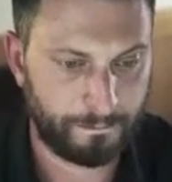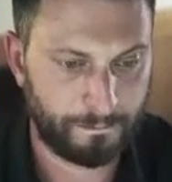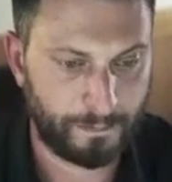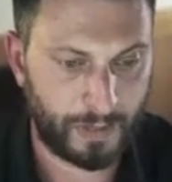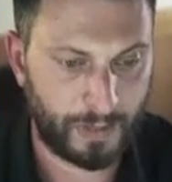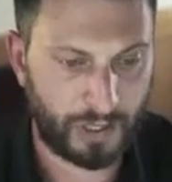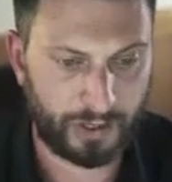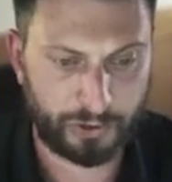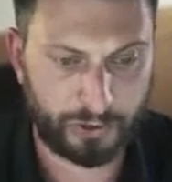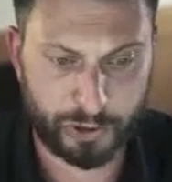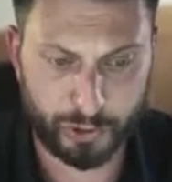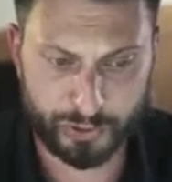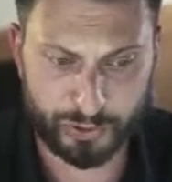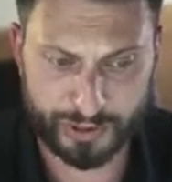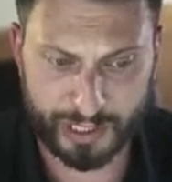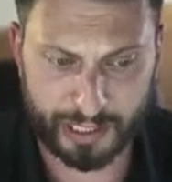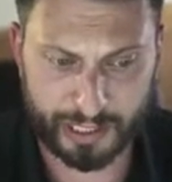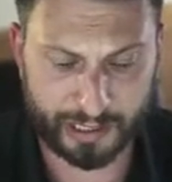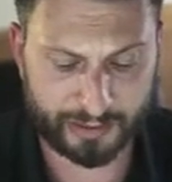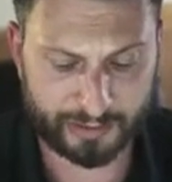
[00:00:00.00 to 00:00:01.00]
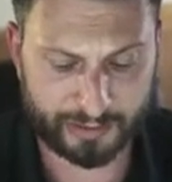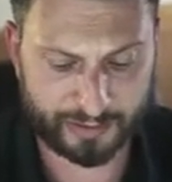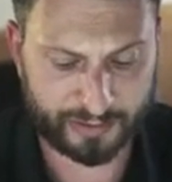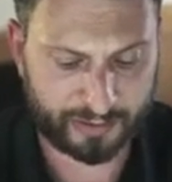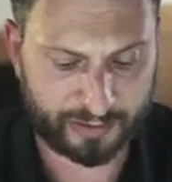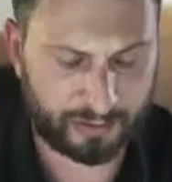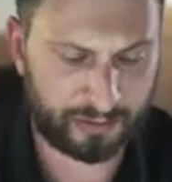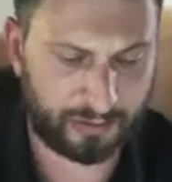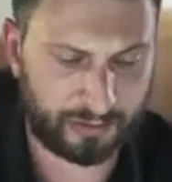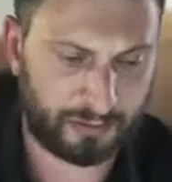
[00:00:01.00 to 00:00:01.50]
Goosenecks.
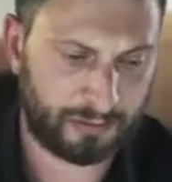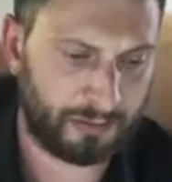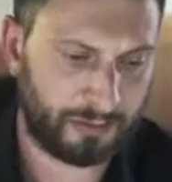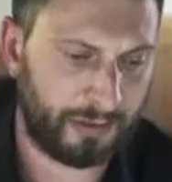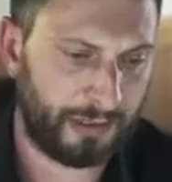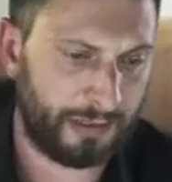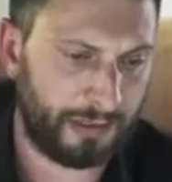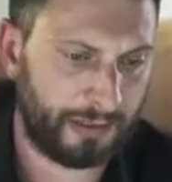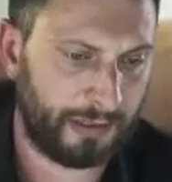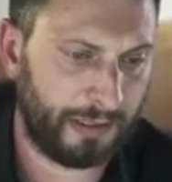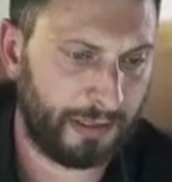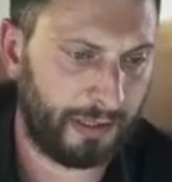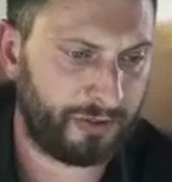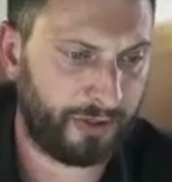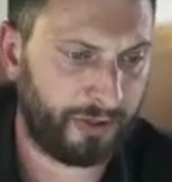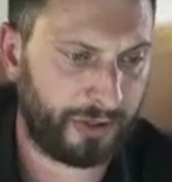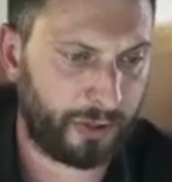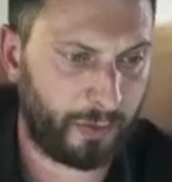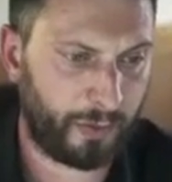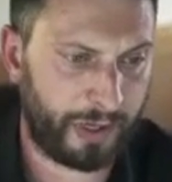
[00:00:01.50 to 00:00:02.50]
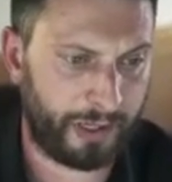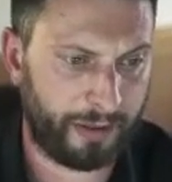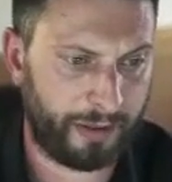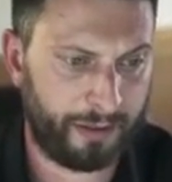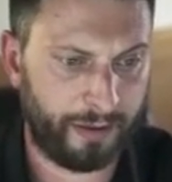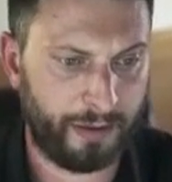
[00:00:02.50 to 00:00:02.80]
Oh, Siri, quit it.